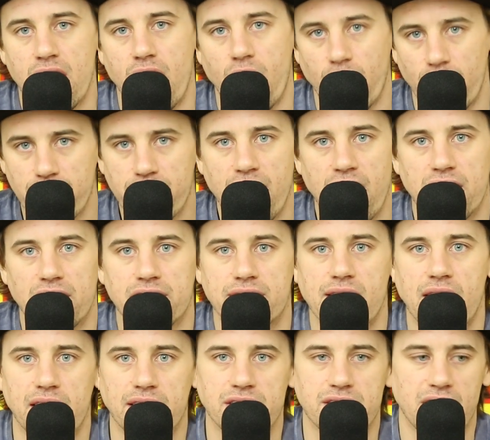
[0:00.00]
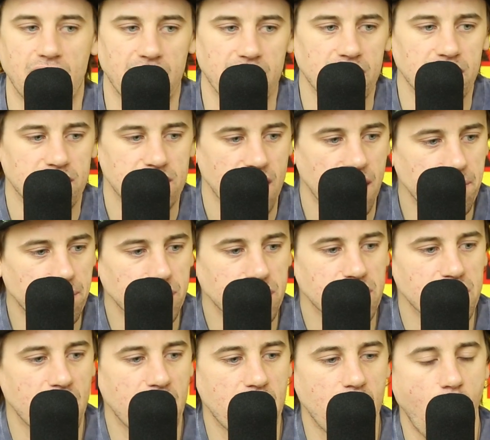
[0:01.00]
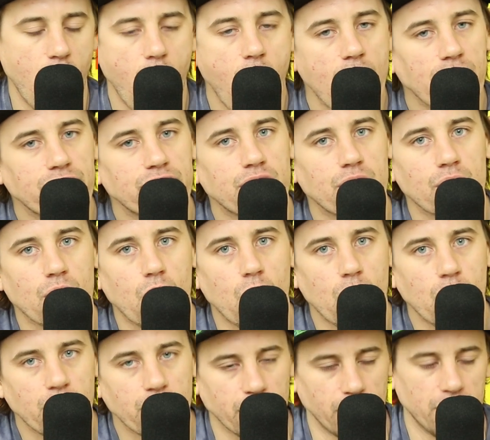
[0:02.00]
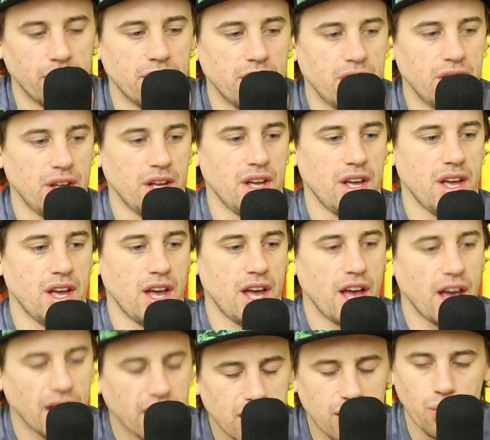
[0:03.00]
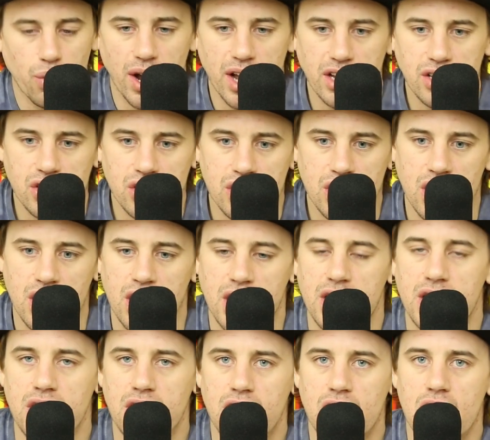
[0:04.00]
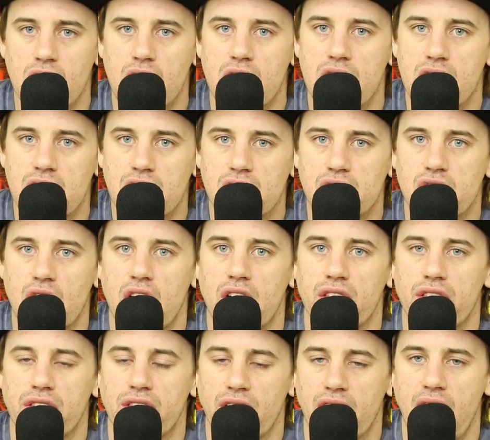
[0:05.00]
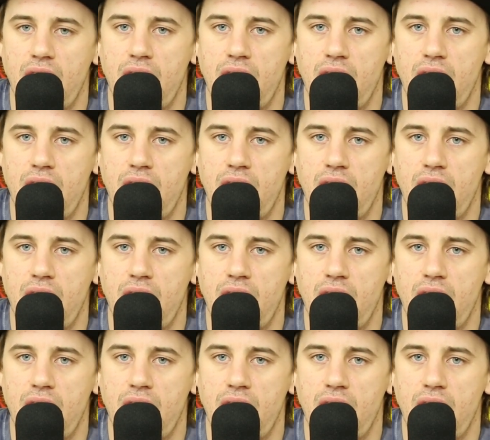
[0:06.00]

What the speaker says: on Valentine's Day, 10% off your order. Anyways, here is the